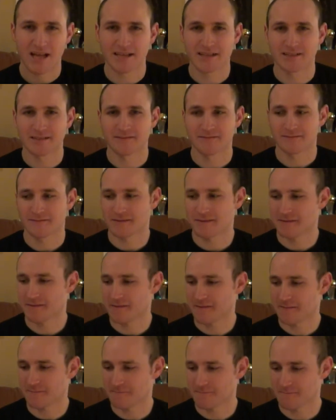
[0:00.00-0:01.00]

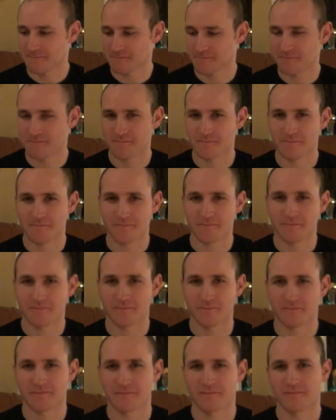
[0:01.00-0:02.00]

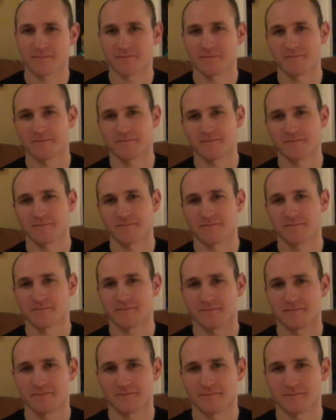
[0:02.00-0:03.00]

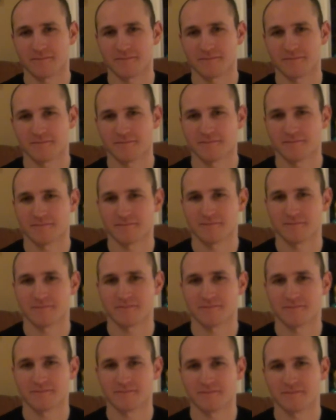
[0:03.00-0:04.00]

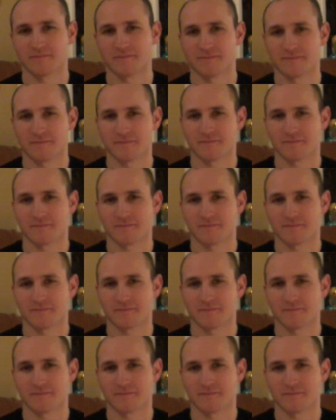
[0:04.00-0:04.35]
[no speech]